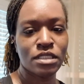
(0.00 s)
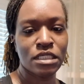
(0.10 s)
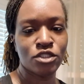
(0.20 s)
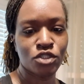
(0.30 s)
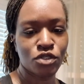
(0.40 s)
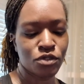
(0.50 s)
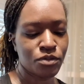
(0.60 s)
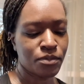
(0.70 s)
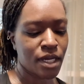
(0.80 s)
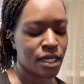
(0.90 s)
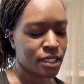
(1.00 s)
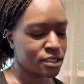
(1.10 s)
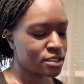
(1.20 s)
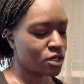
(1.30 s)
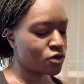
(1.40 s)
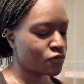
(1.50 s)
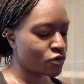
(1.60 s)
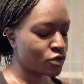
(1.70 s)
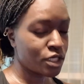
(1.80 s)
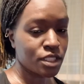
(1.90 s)
injure myself
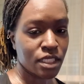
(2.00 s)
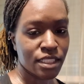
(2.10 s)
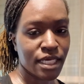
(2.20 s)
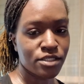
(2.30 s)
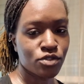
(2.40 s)
or anything like that.